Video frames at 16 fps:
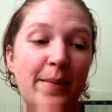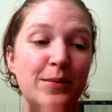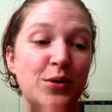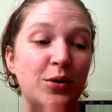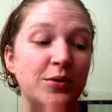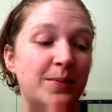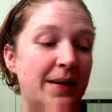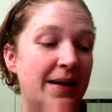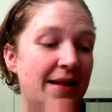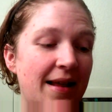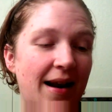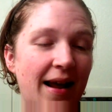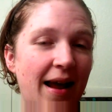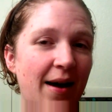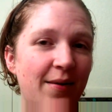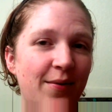Told me that
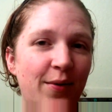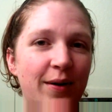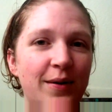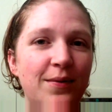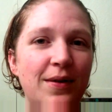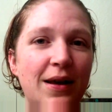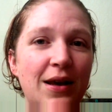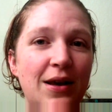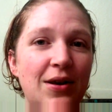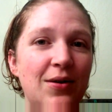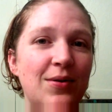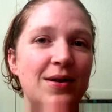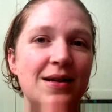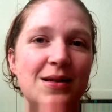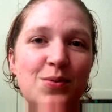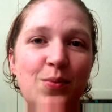I have one of the
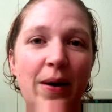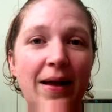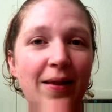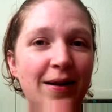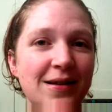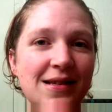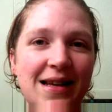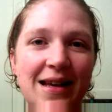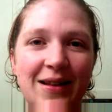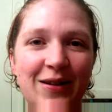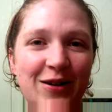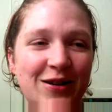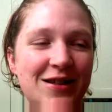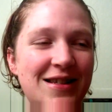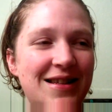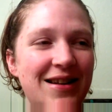cutest weight loss
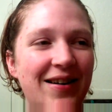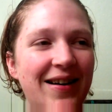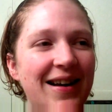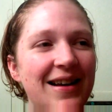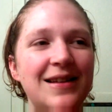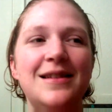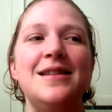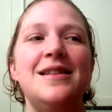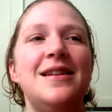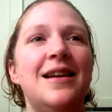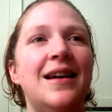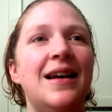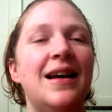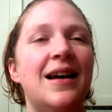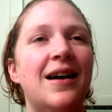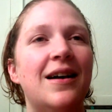killers there is.
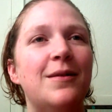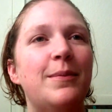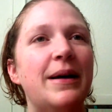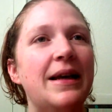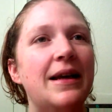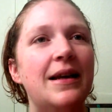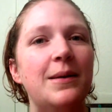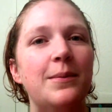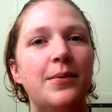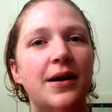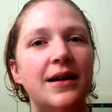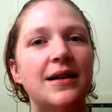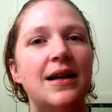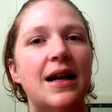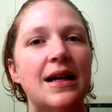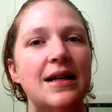By getting
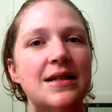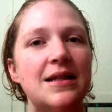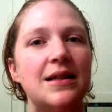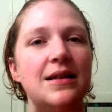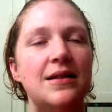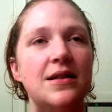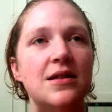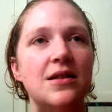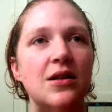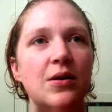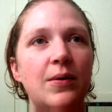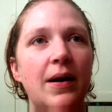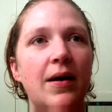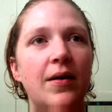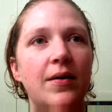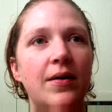pregnant, I did slow
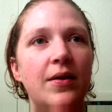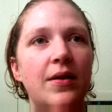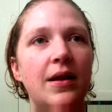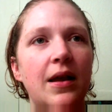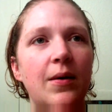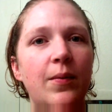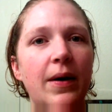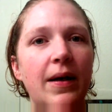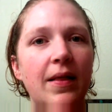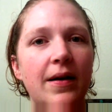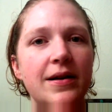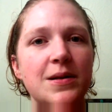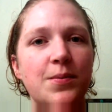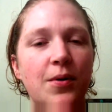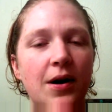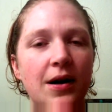down the weight
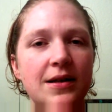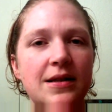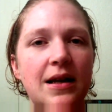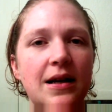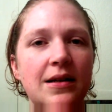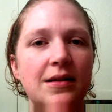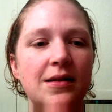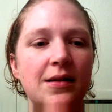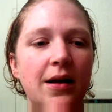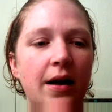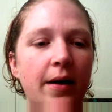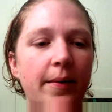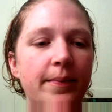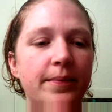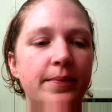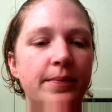loss process,
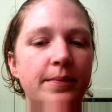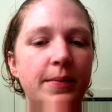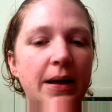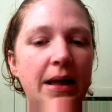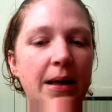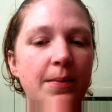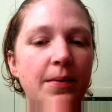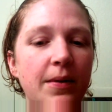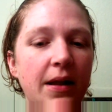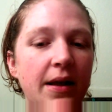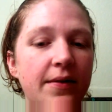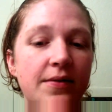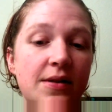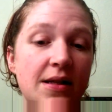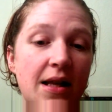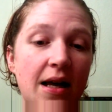but he
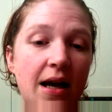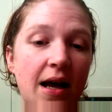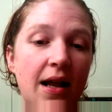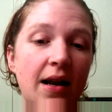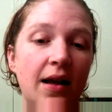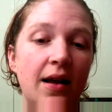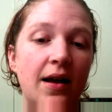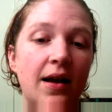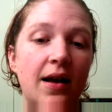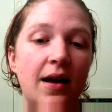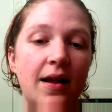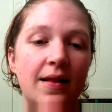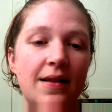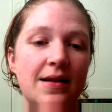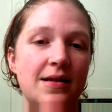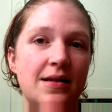believes that
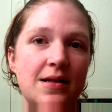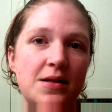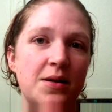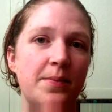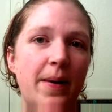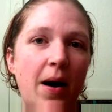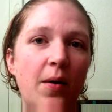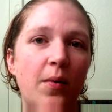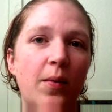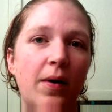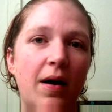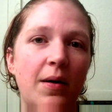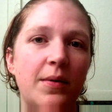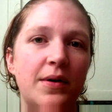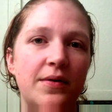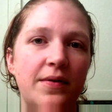this is about where
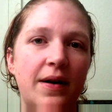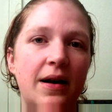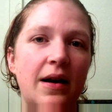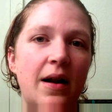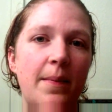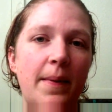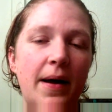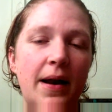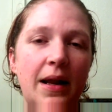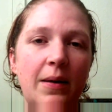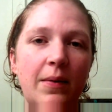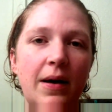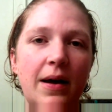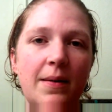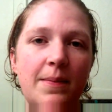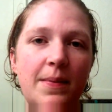I would have ended up
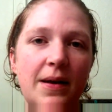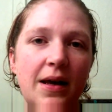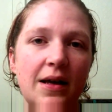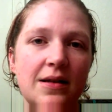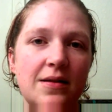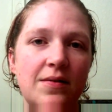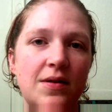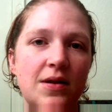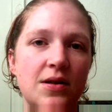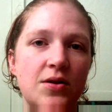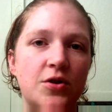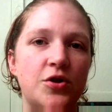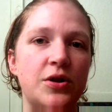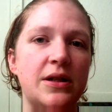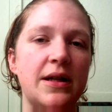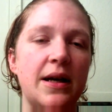anyway because of the
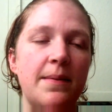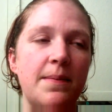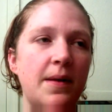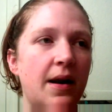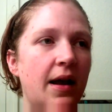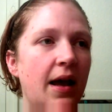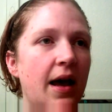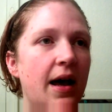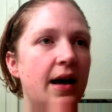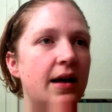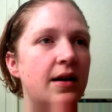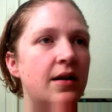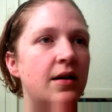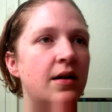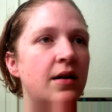surgery type that I had.